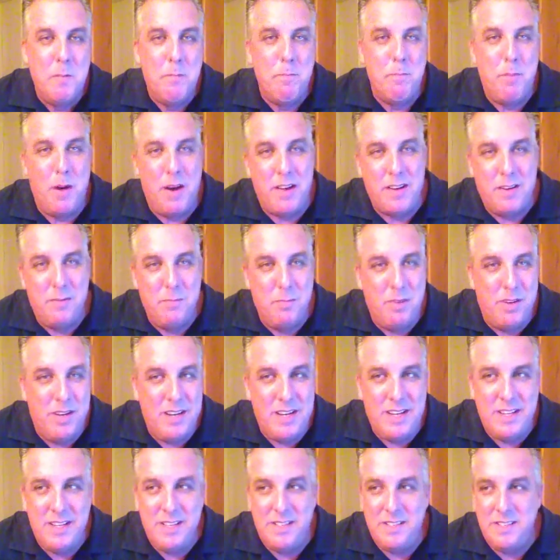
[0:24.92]
Bottom
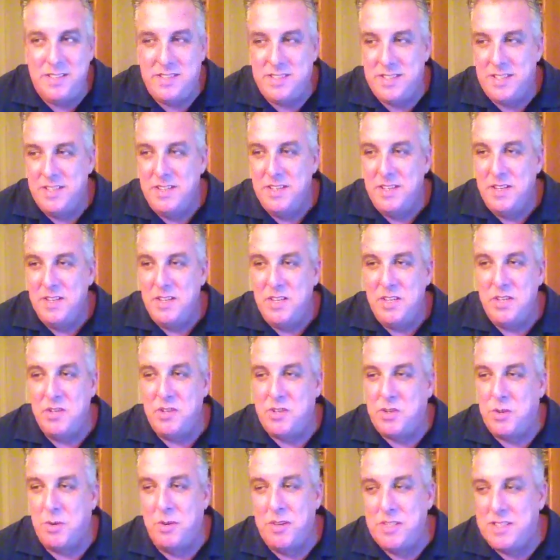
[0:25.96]
line is, your
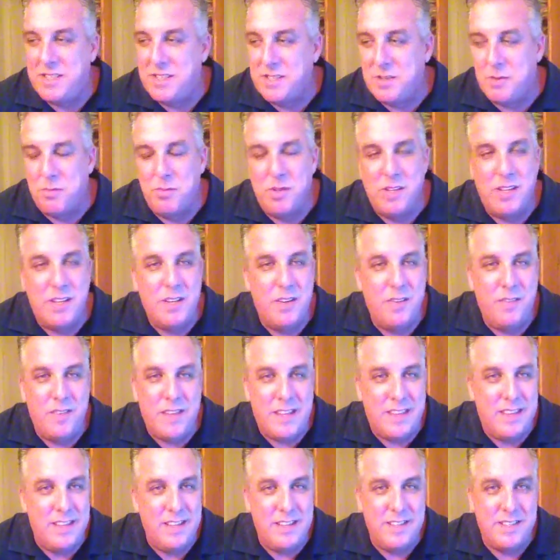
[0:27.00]
choices are really only
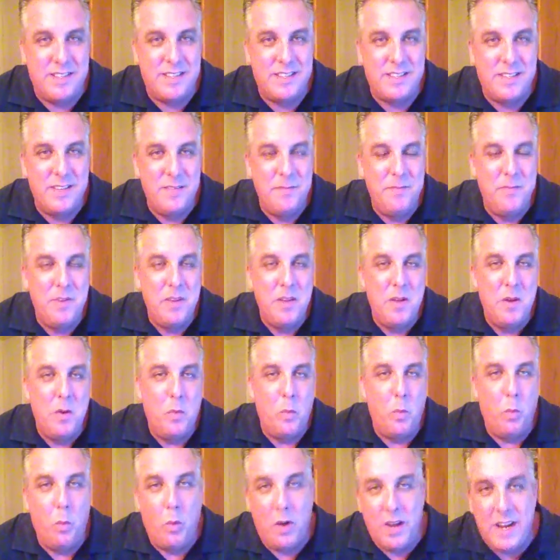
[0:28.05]
this.
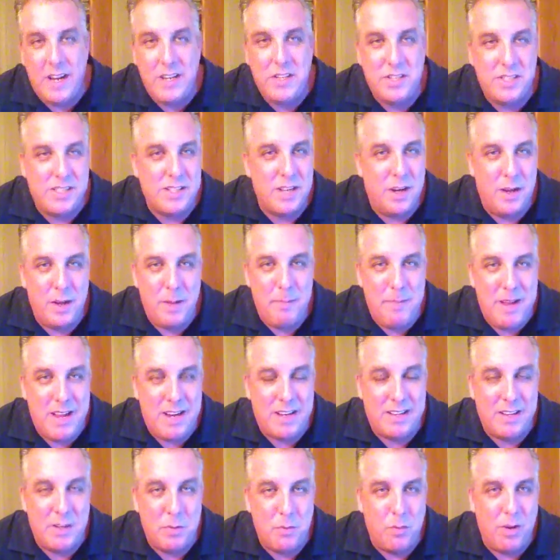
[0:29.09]
What I just
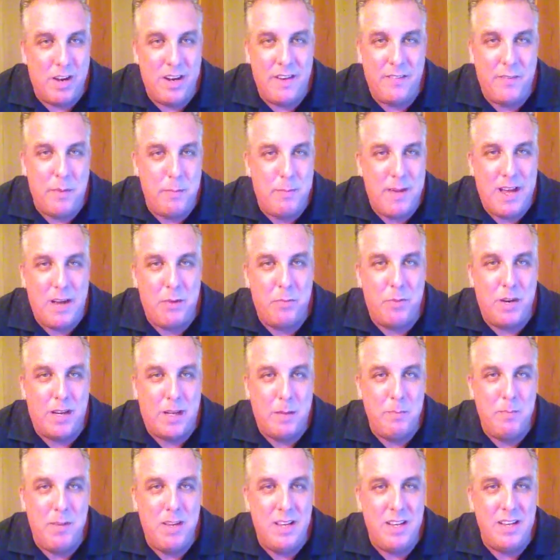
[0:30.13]
automatically right off the bat
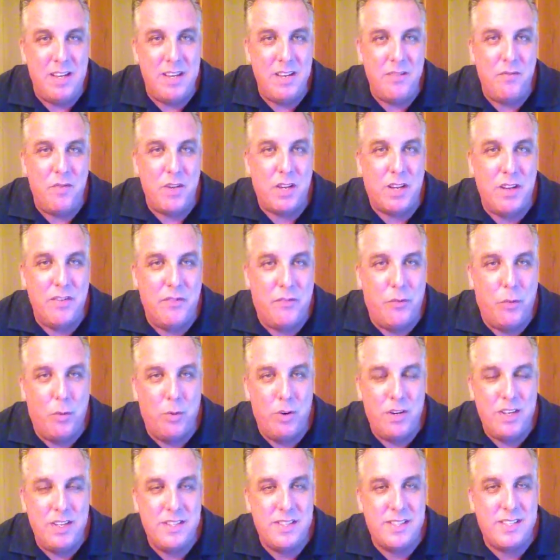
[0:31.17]
recommend, if you can
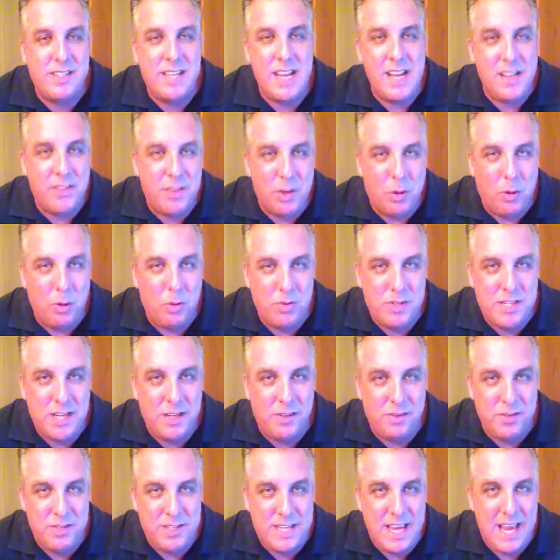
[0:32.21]
afford it, stay at the
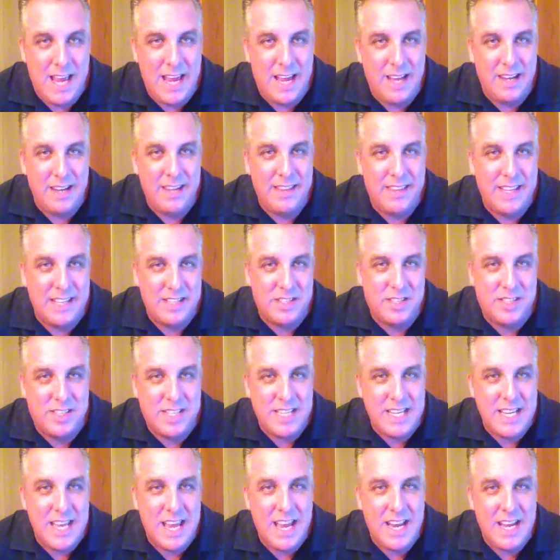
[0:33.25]
Hotel Dan, that's
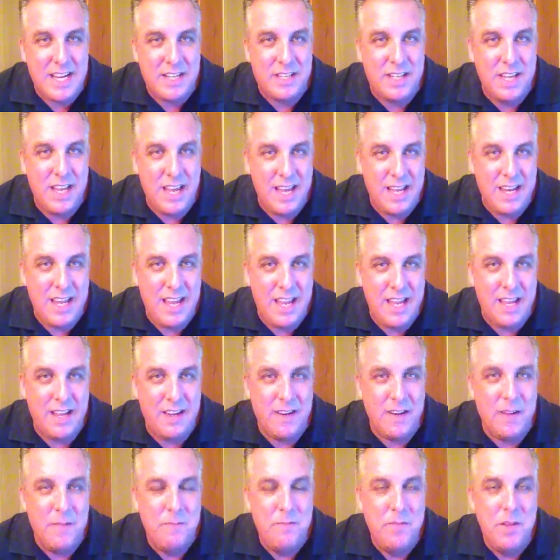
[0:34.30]

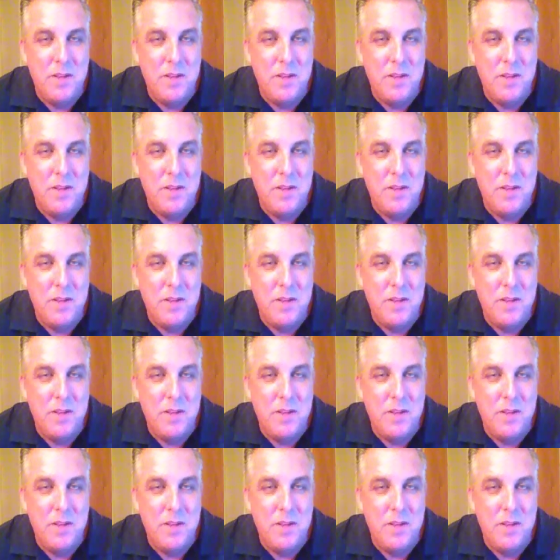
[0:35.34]
D-A-N-N.